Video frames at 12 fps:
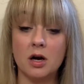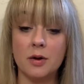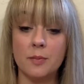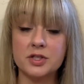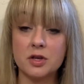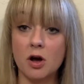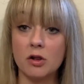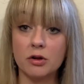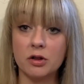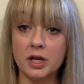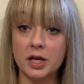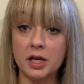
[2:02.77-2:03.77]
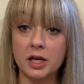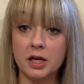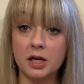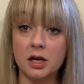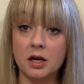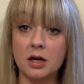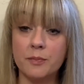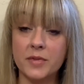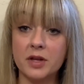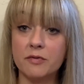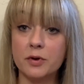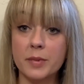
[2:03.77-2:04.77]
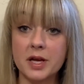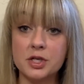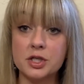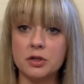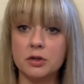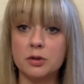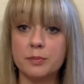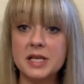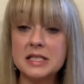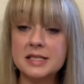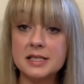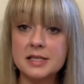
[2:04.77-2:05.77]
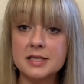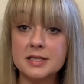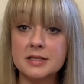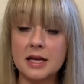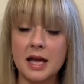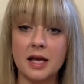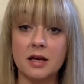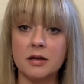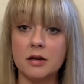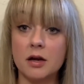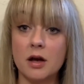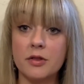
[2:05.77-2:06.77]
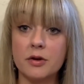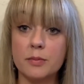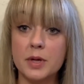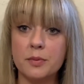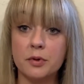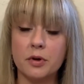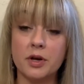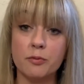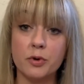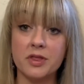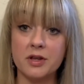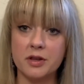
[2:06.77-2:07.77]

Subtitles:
scholarly informational pieces, and other people within the